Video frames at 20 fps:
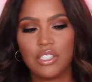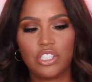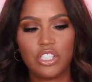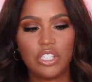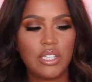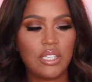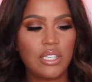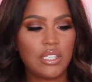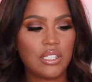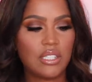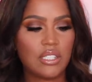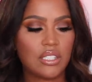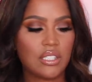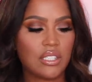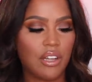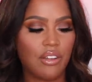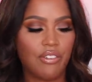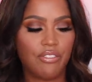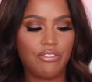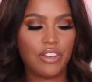She is
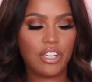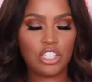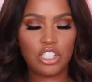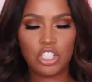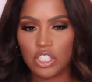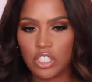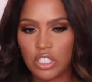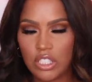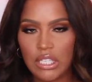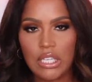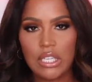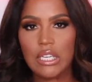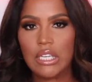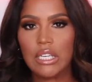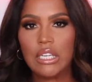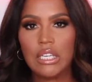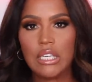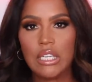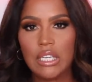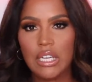
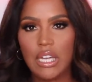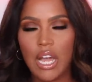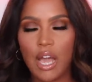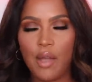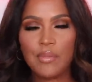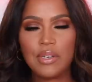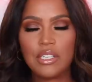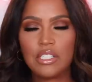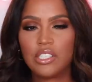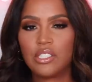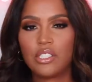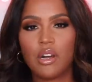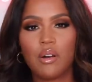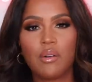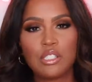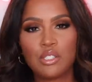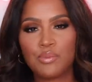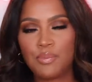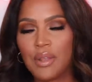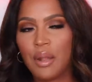officially, I mean, she's
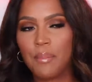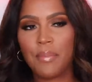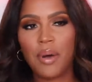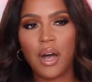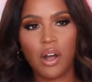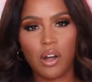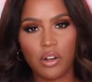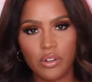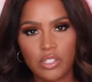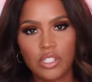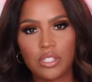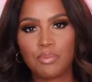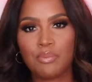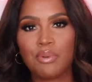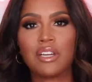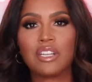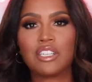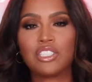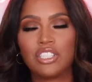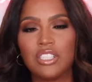always been a boss,
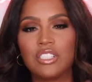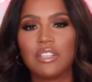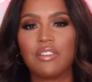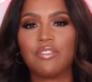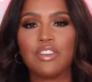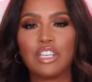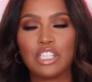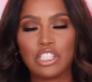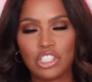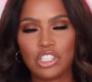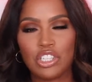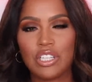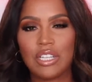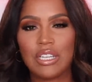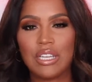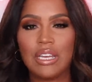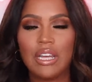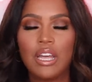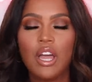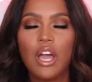but she's
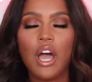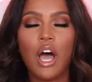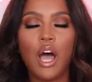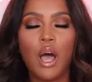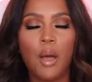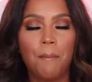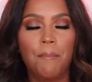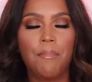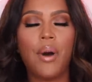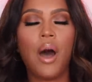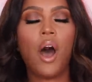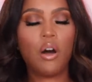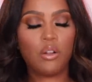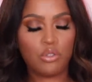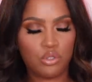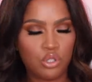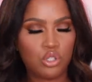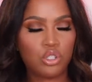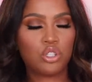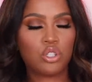officially a
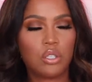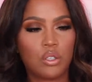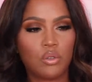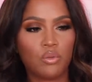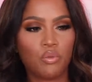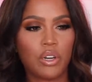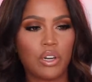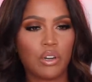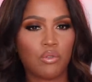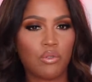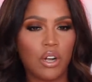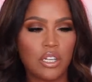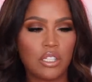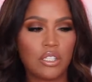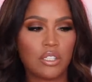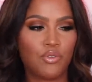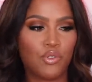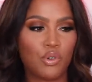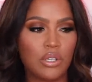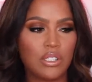boss. Rick
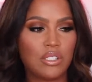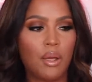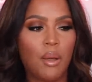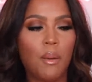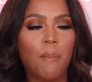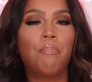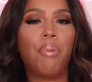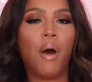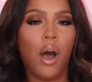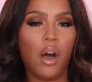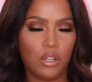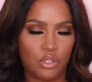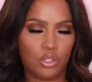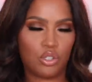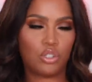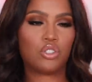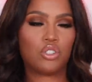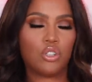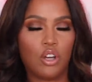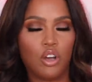Ross voice,
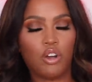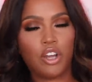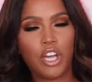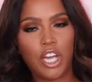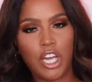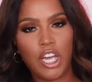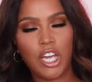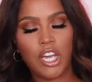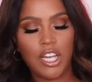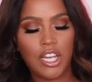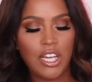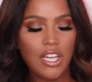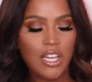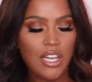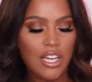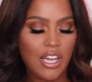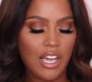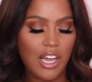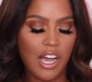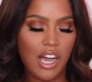boss, okay?
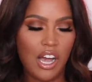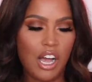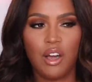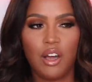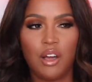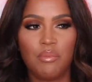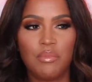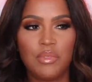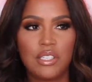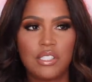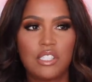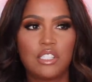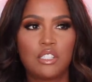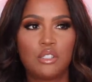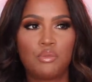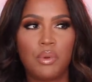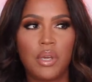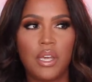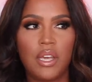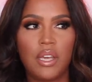Um, this
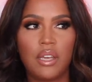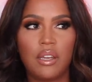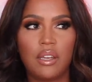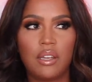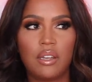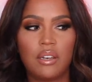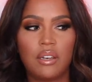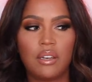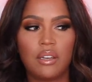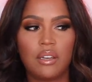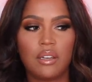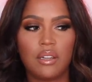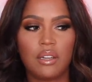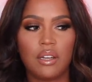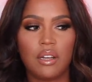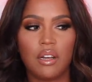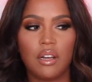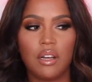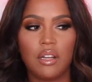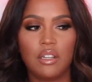has been
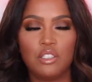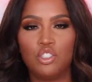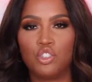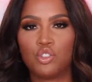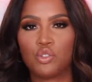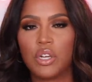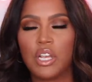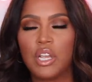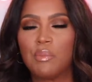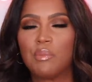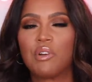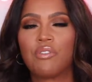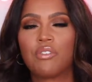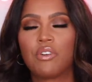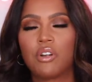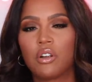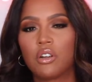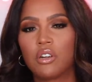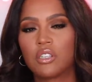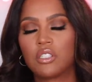a dream of
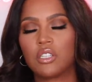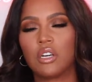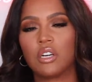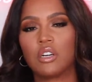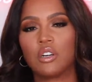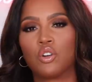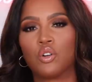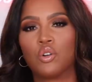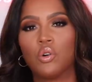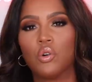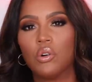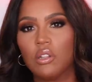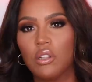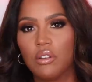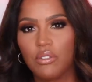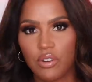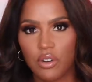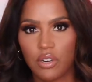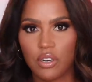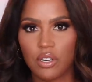hers, a goal
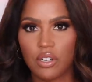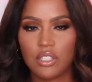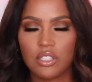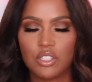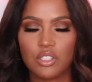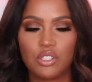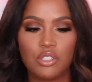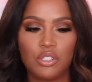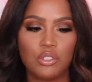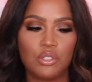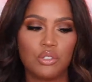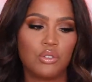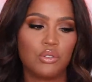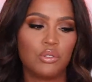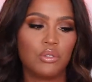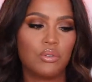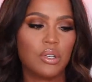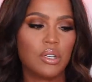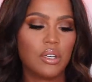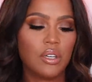of hers
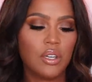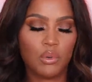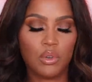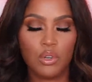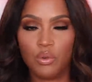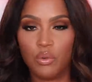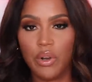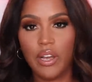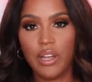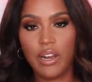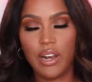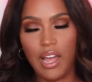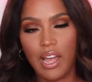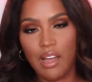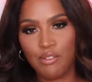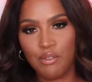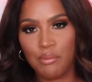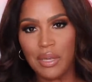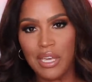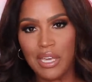to, well, one,
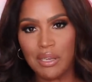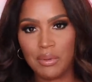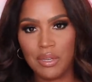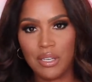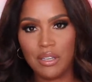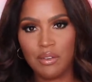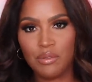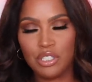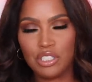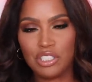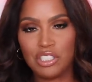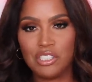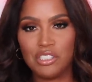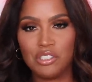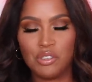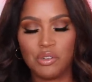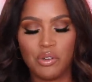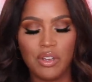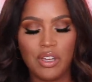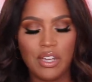have a baby, which she's
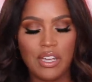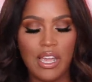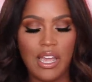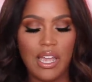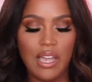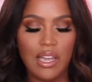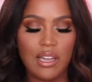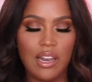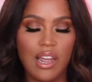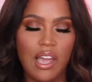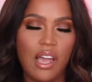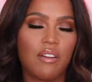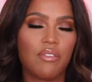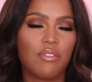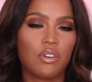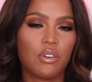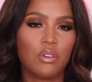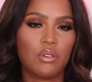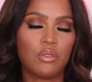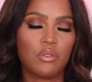doing, and have
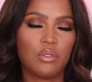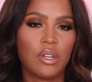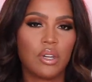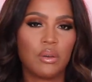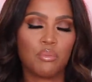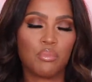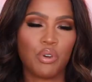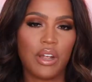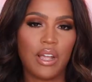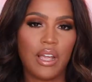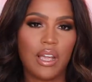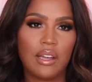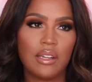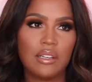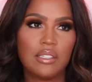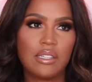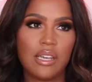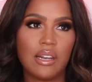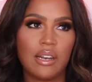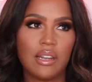her own
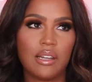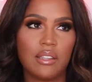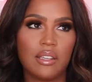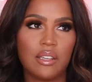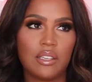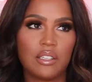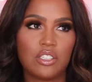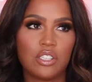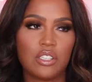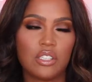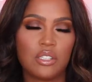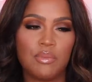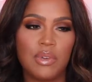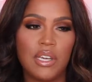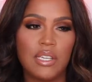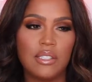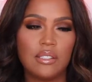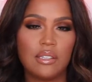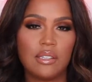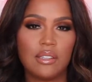brand. And I think it's just
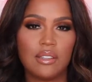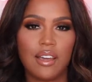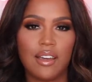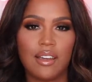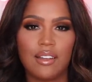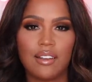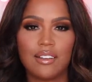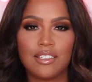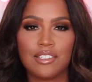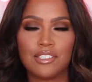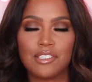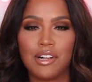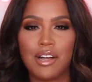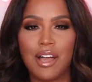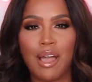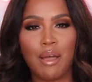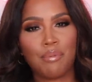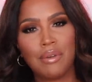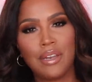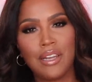amazing that it's all
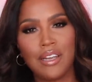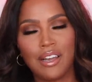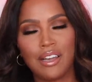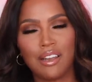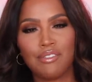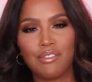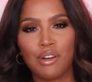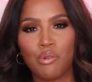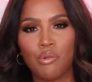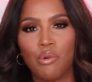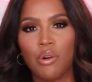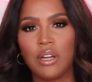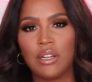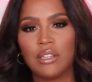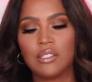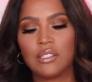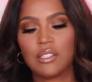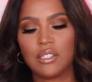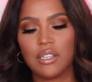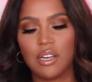happening kind of at
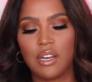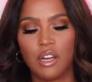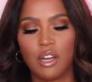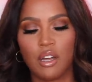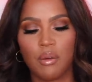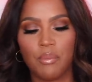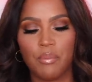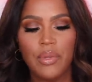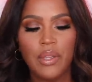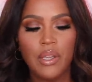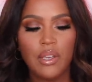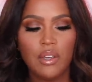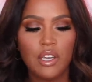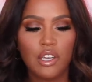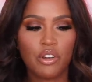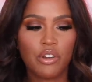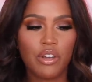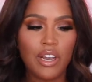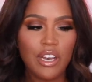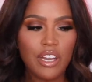once. Um,
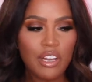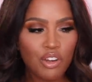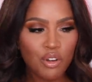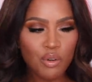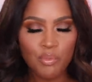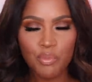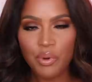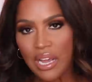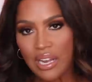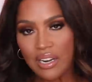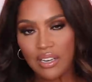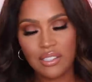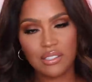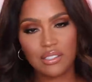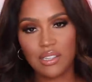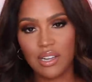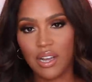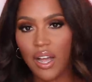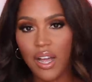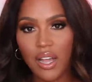creating your own brand
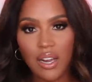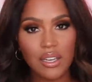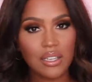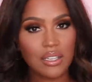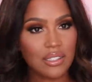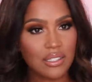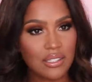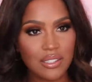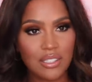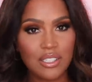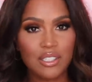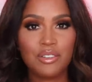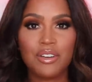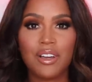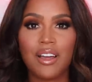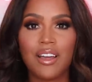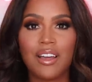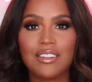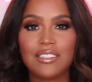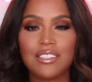is not easy, you
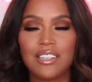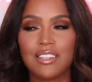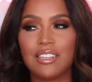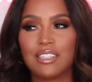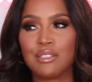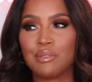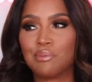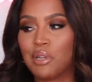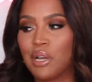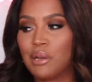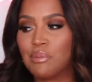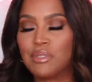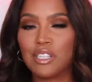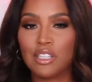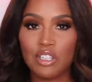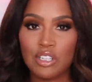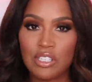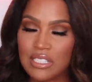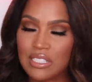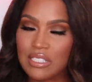guys. I think sometimes
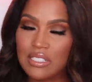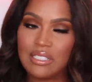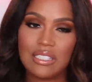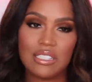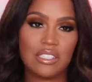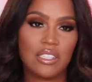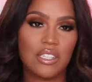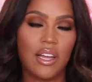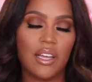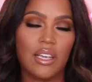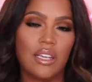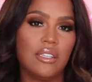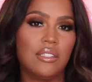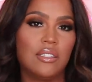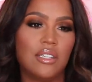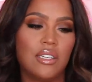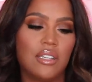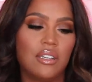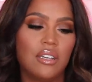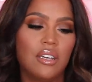it looks easy, it's not
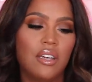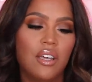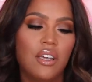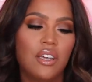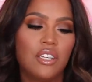easy.